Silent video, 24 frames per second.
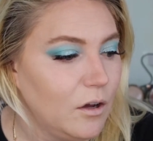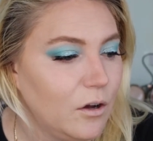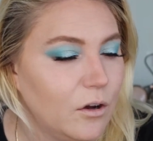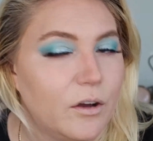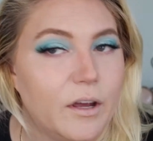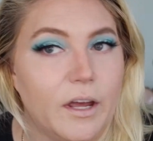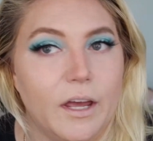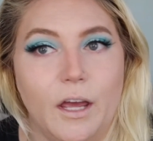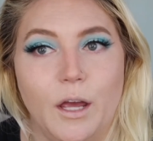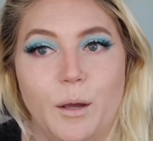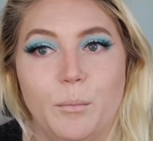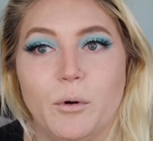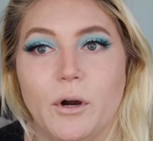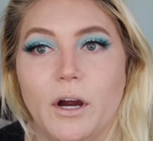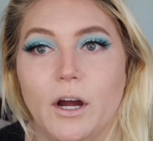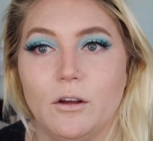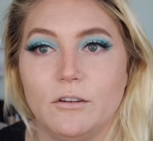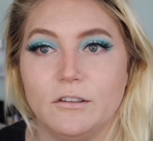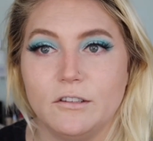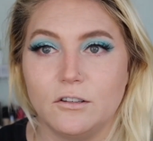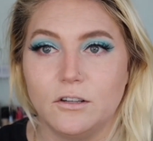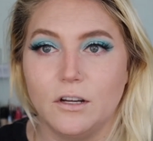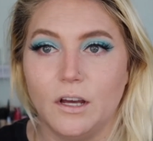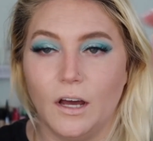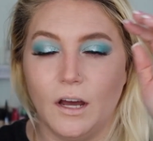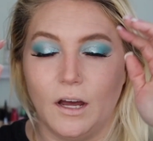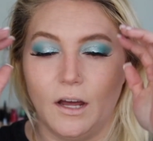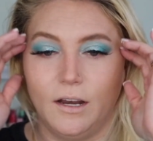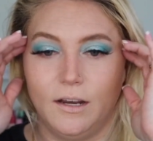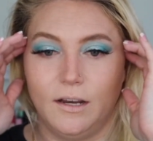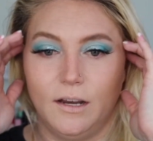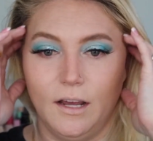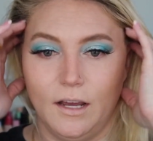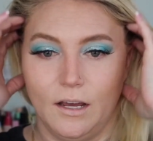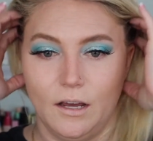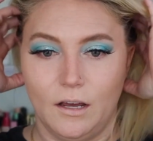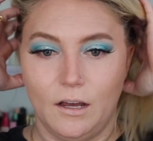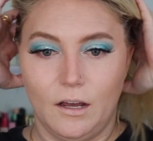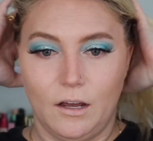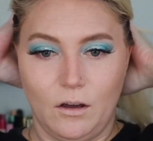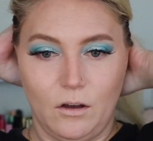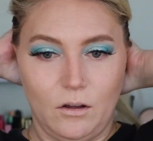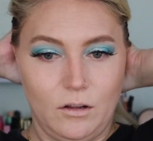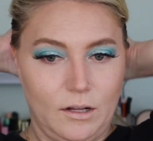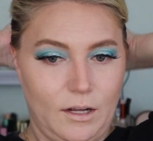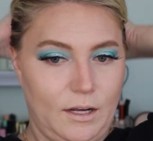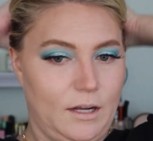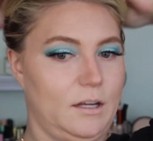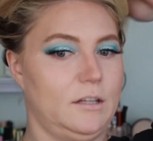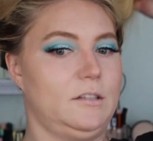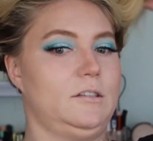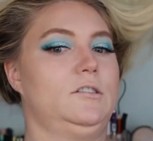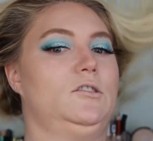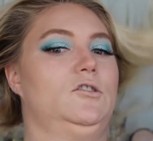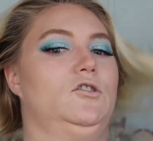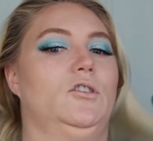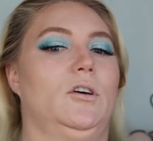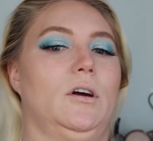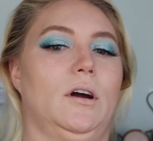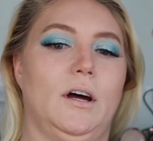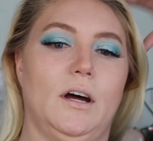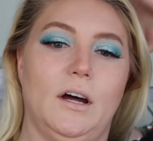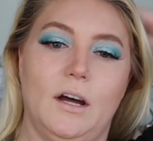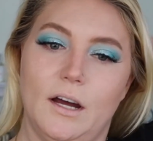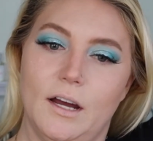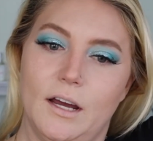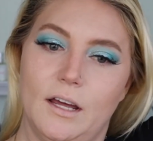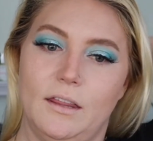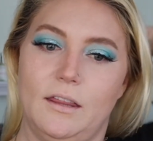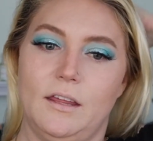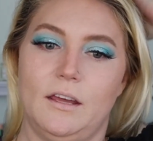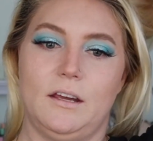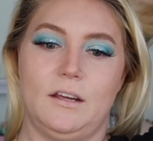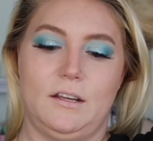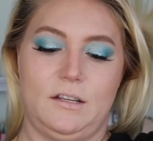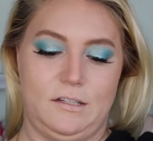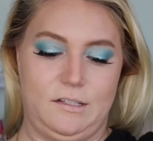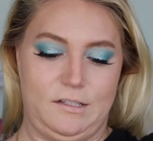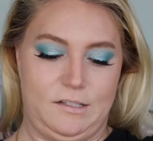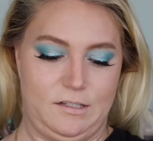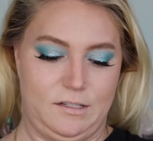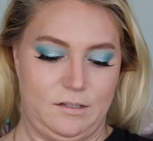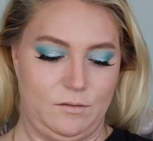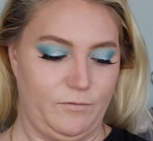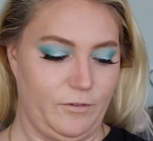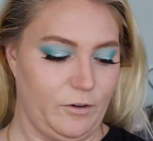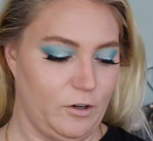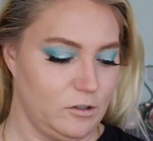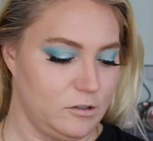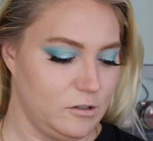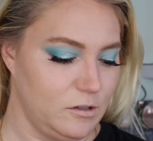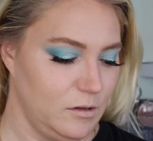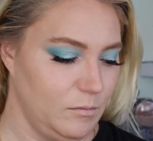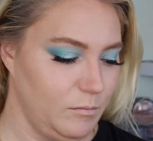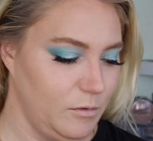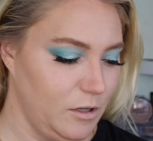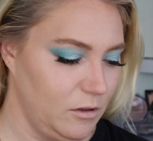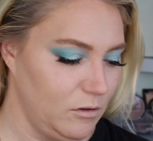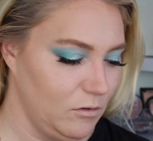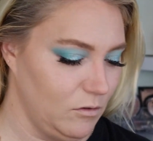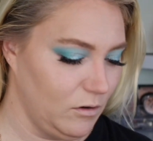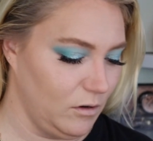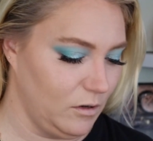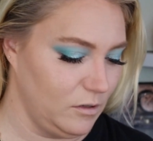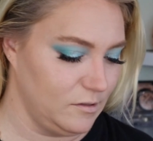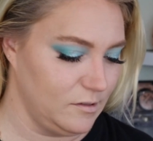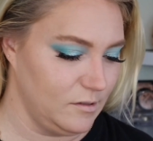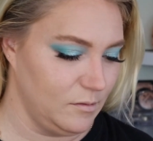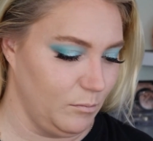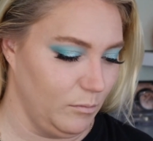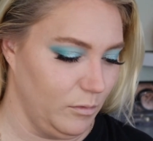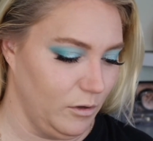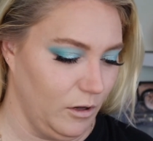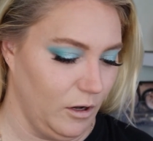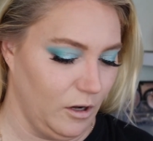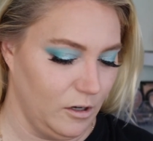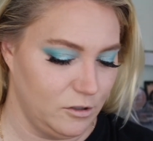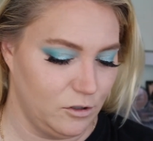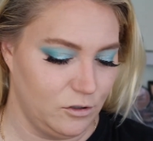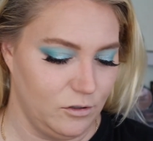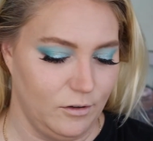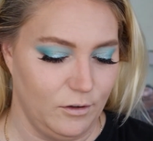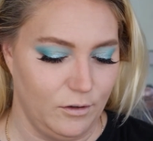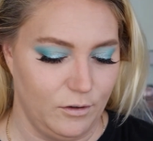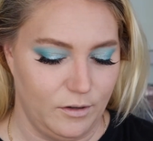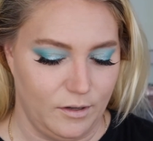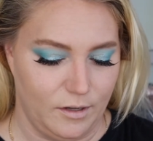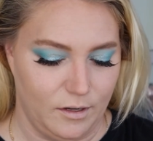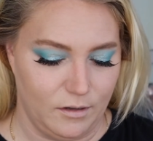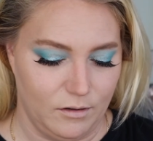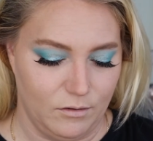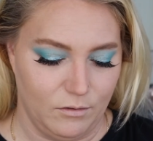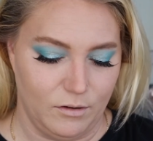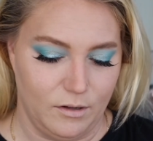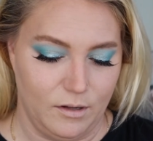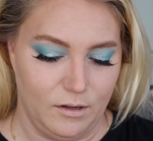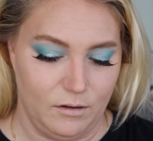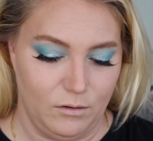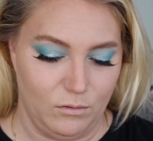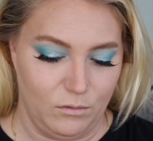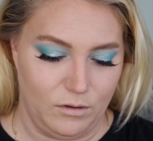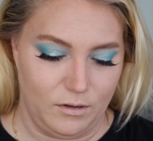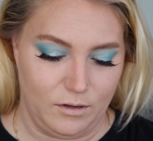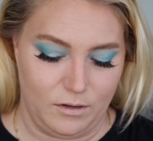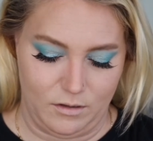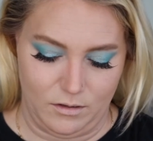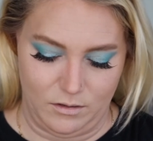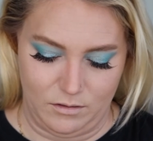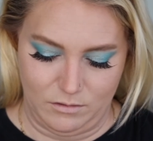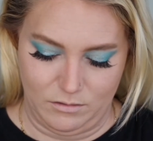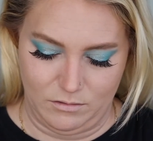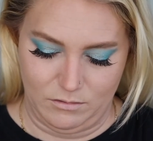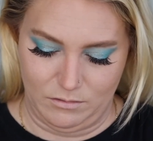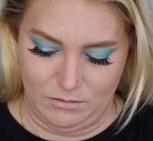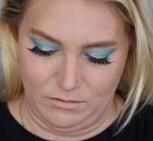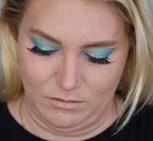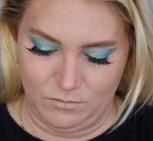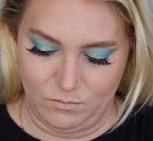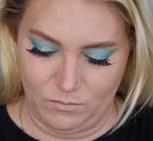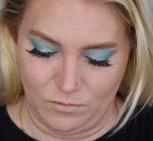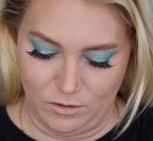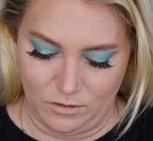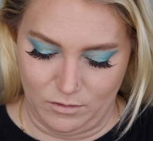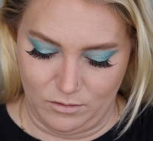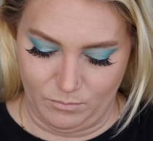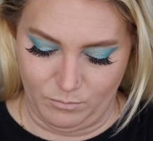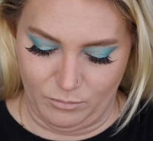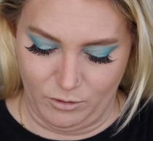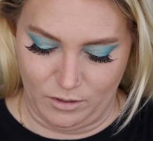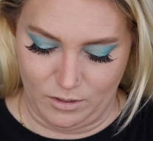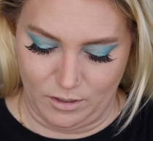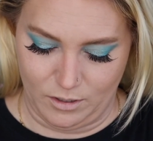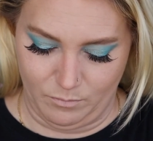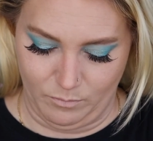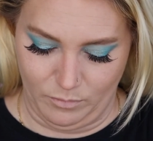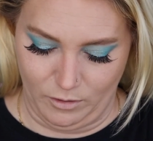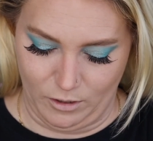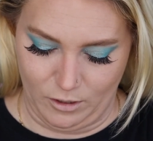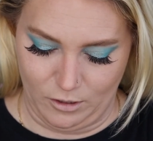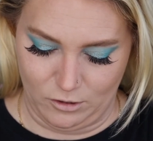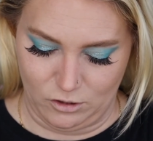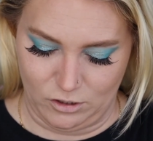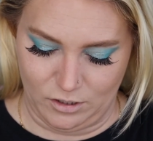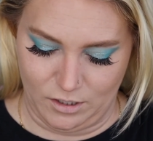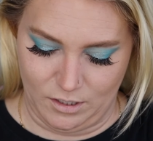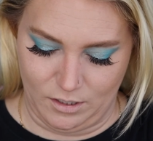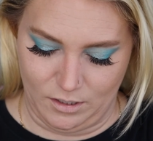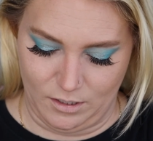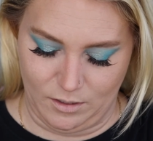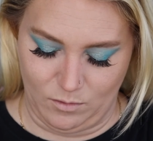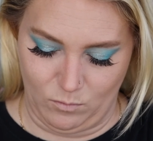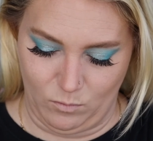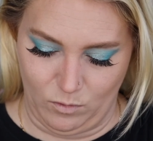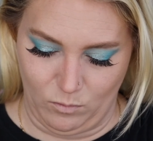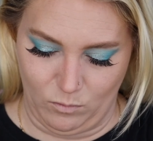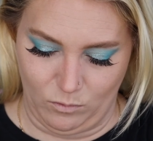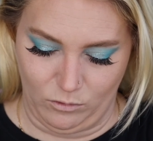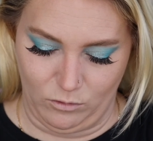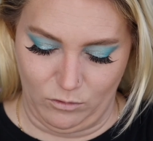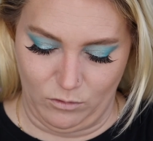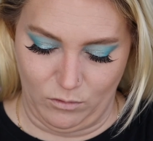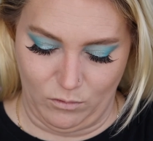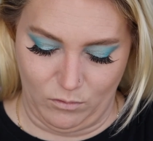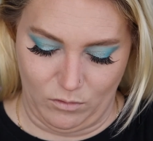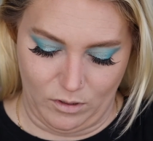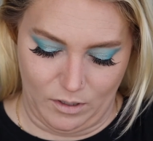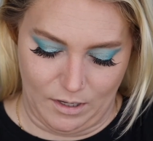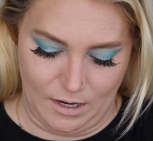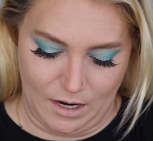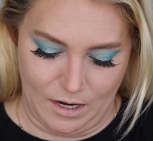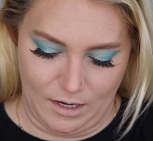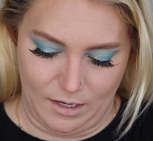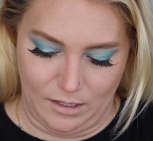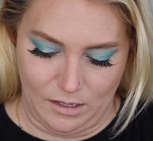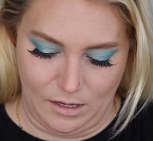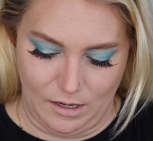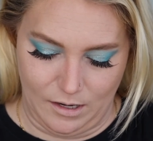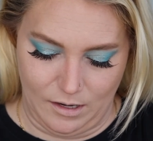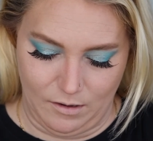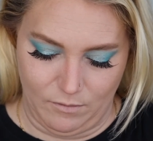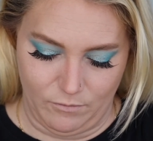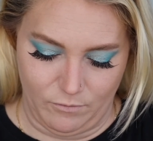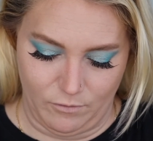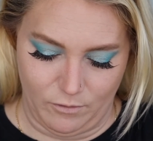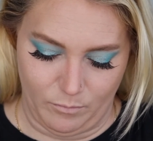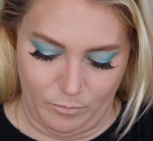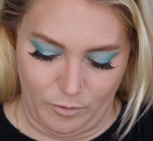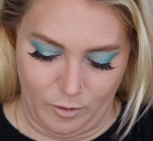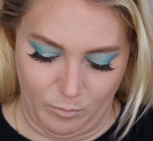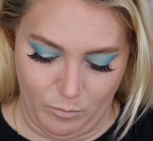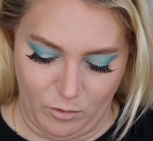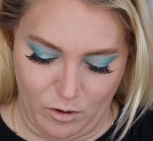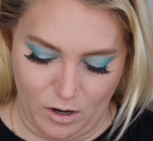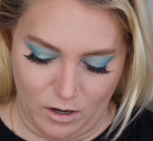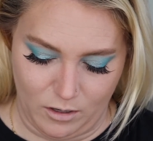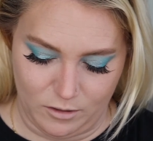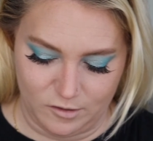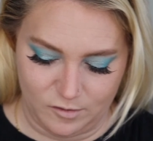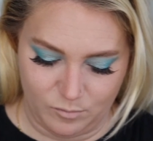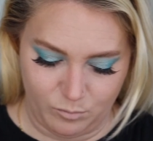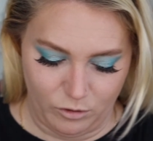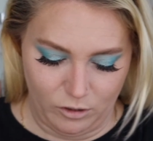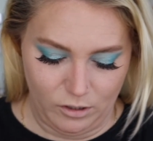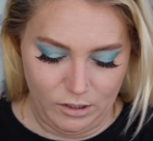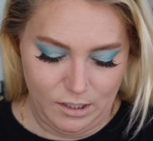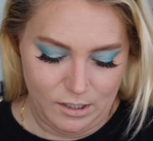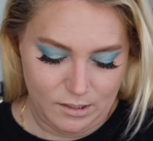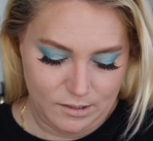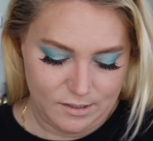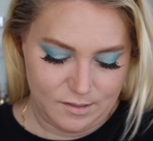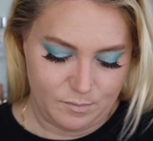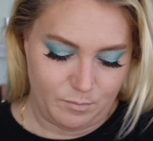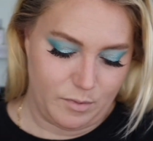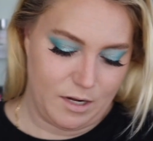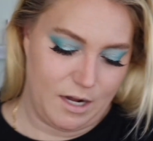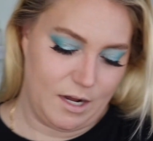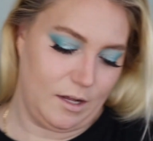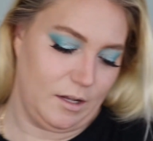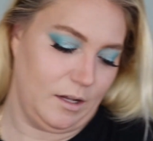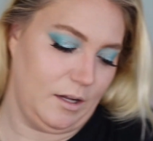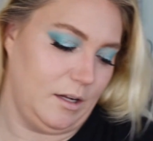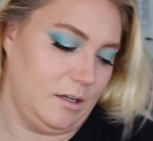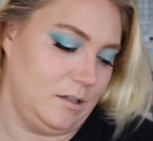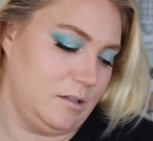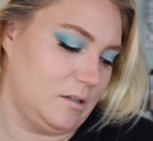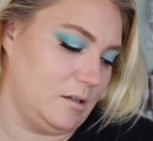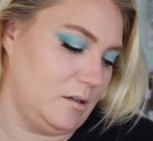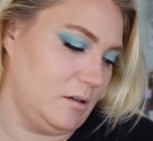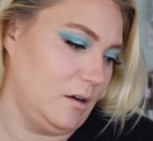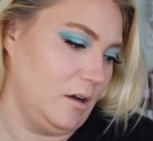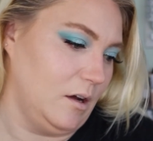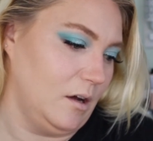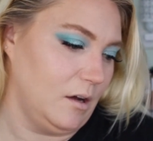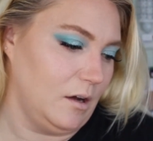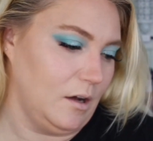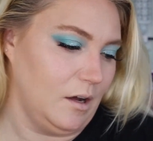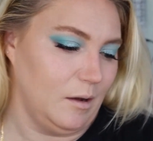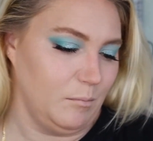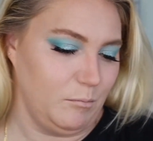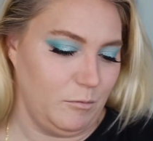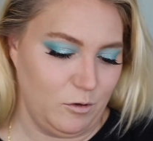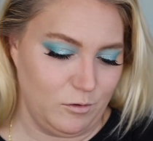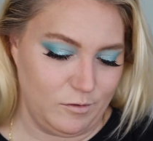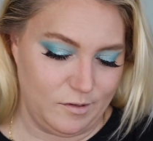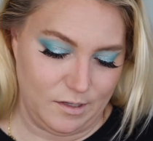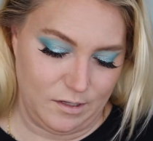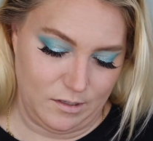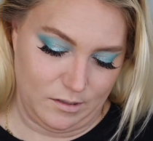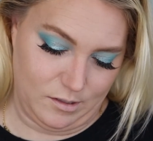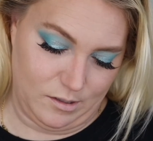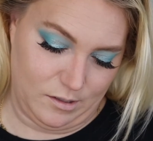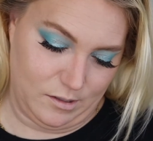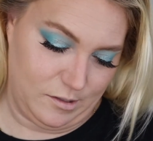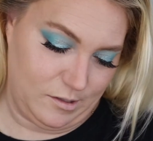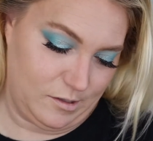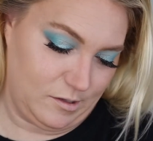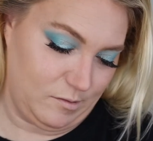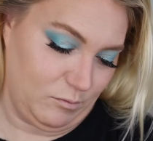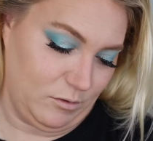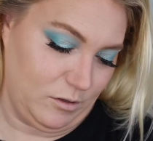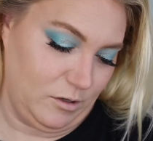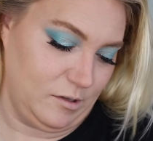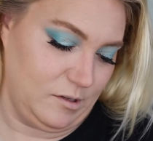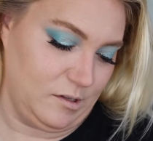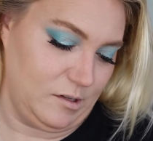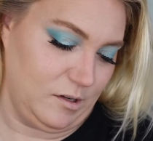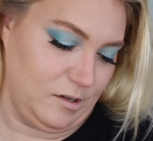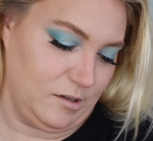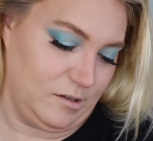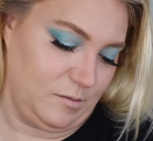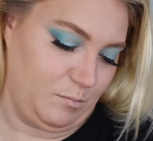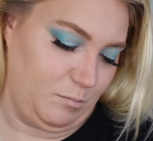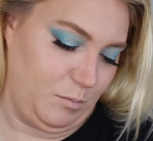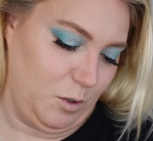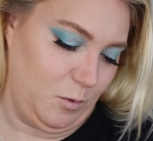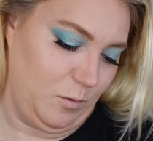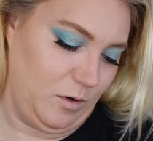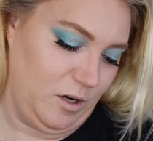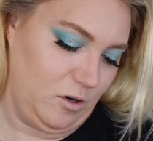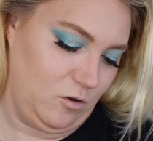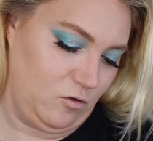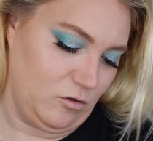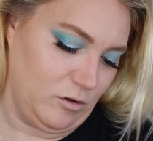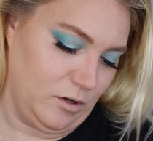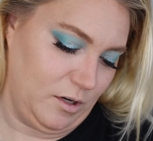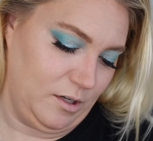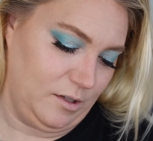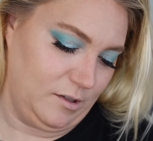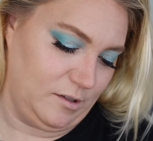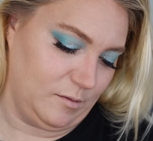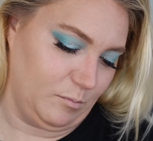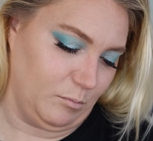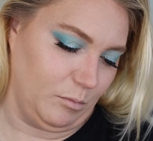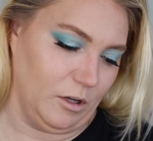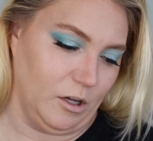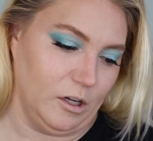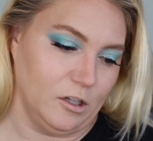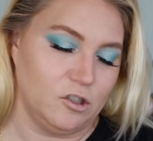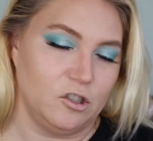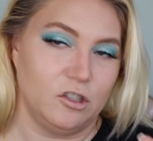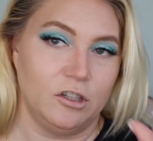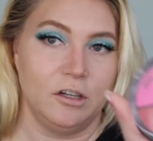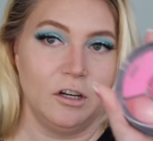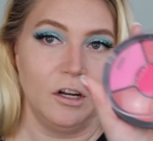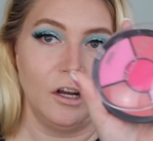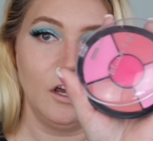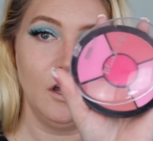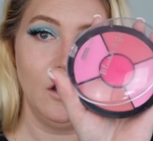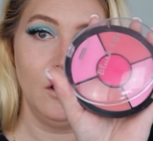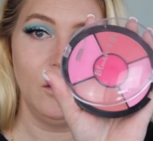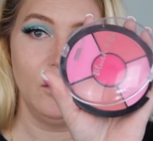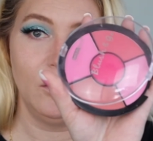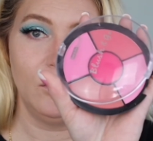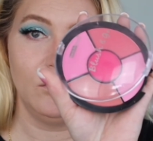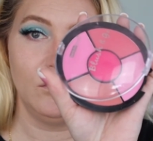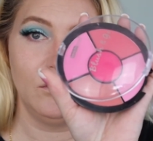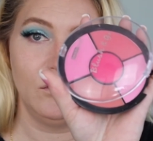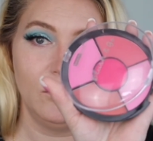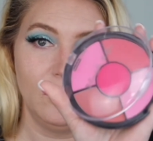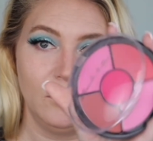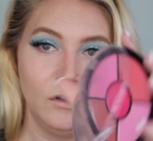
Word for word: Okay, brows are done. Now let's try this. First, let me throw on some blush. Okay, okay, okay. We're gonna put on blush and then we will do a highlight from the Bronze Brilliance palette. Using this, what is this? Beauty Treats Blush and Go.